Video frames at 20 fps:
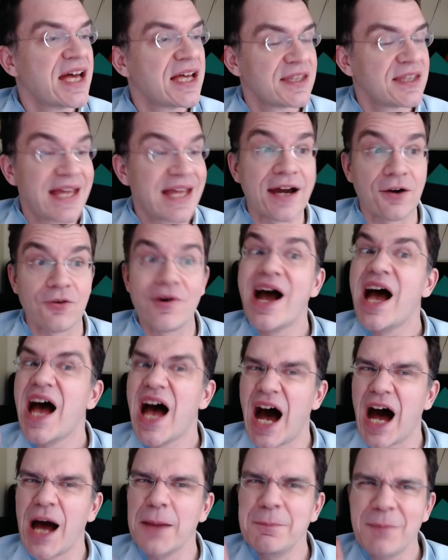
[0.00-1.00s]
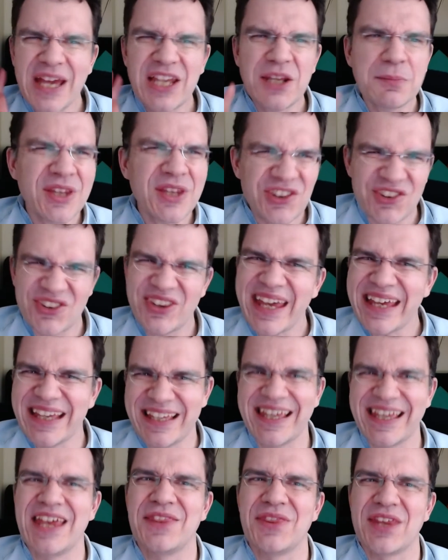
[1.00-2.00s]
Now, I made a
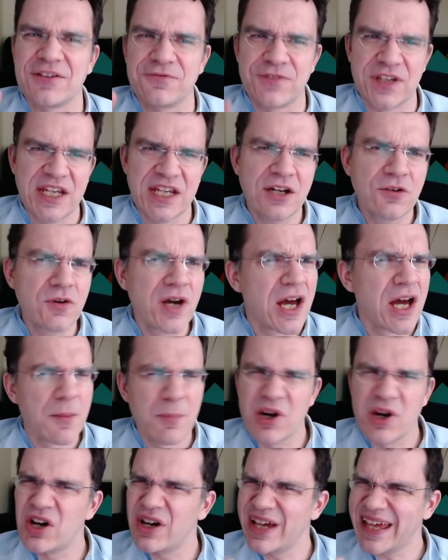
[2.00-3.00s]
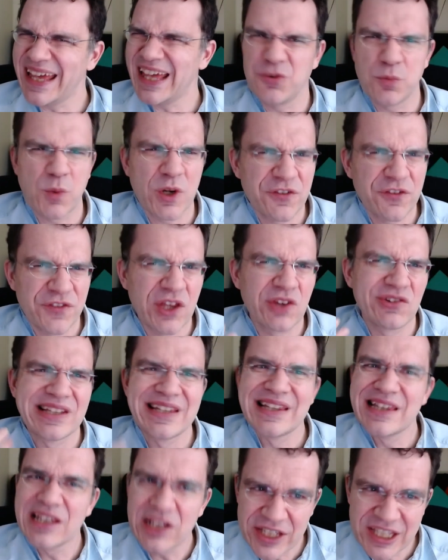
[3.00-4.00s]
mistake in that video, but it's one of those
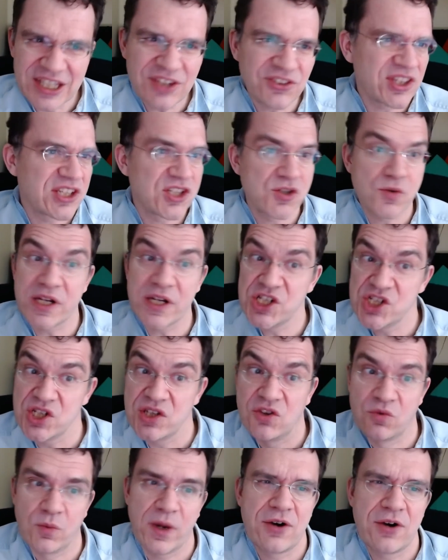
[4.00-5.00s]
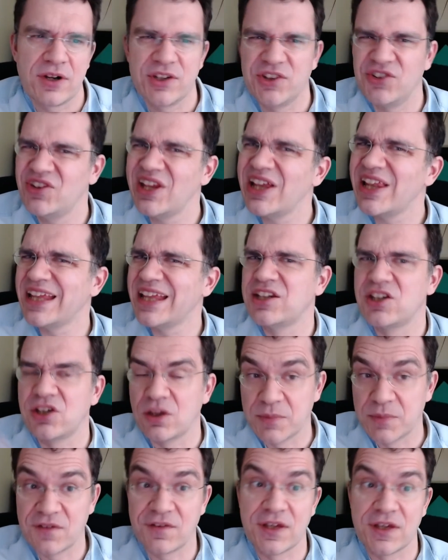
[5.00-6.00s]
lucky situations where I still ended
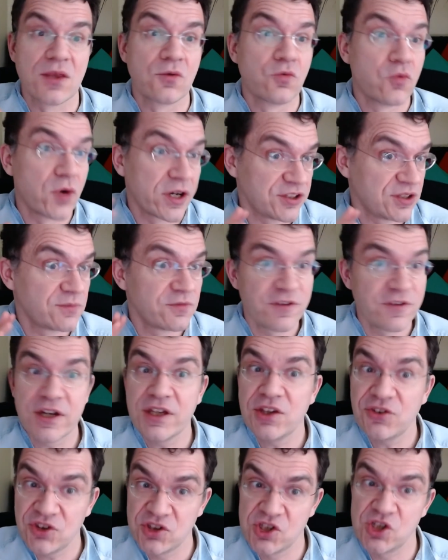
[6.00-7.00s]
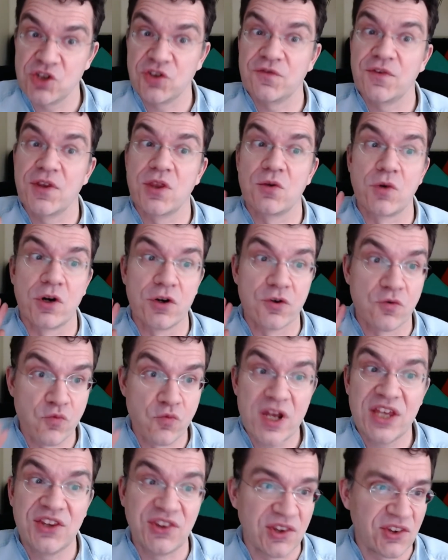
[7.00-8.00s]
up giving the right advice just for the wrong
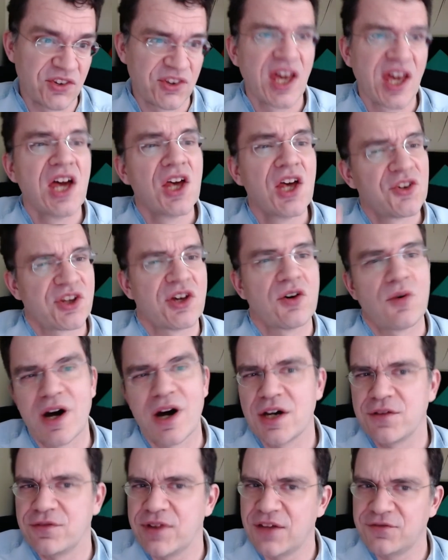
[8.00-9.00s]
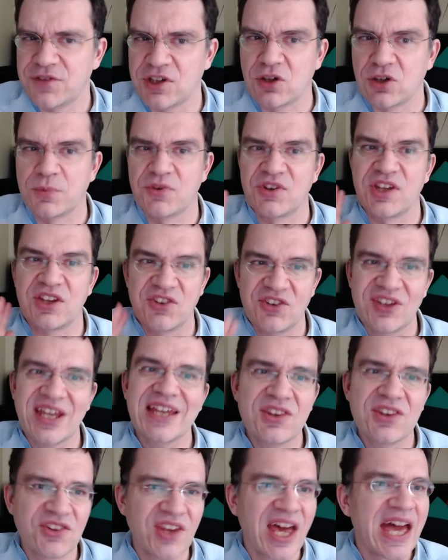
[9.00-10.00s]
reasons, so I've left it up as it
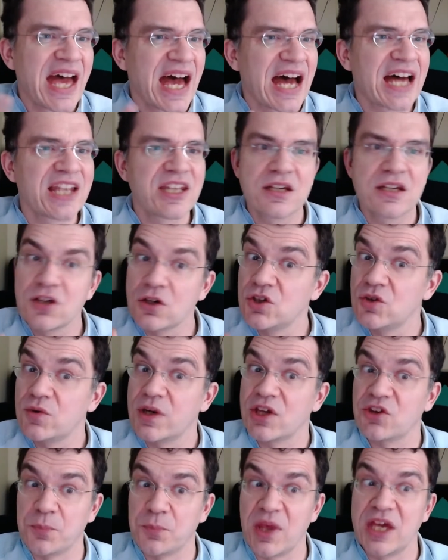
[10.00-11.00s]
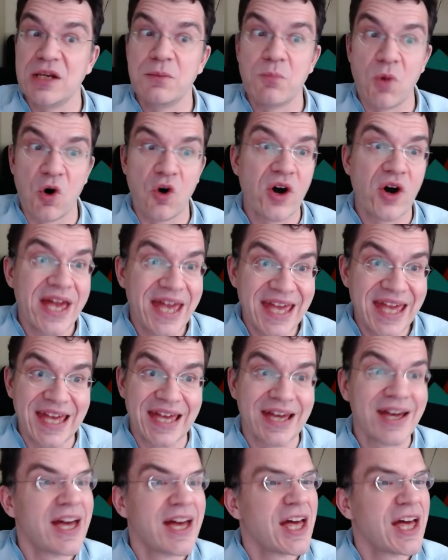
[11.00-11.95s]
stands and I'm going to explain more here.